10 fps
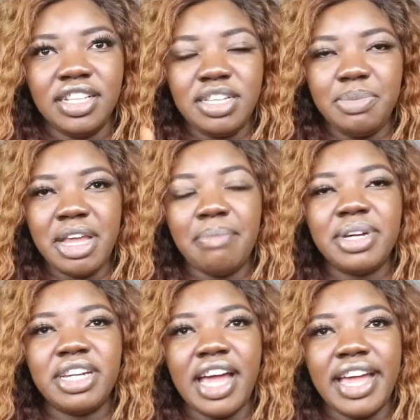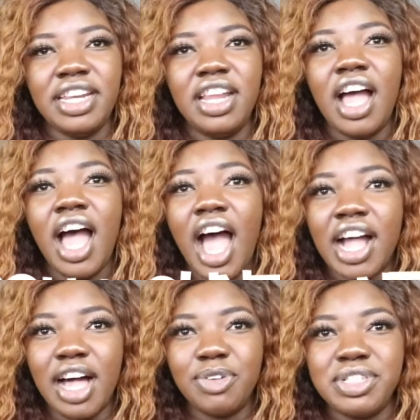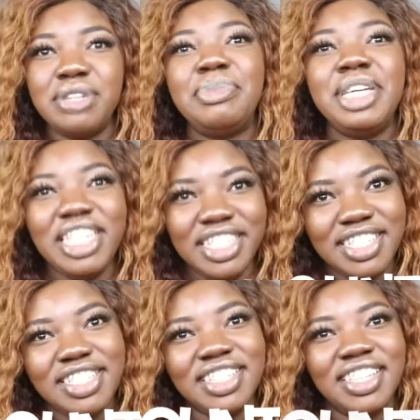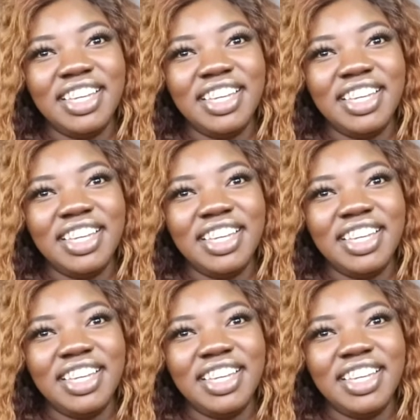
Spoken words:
Tip number 9, accountability.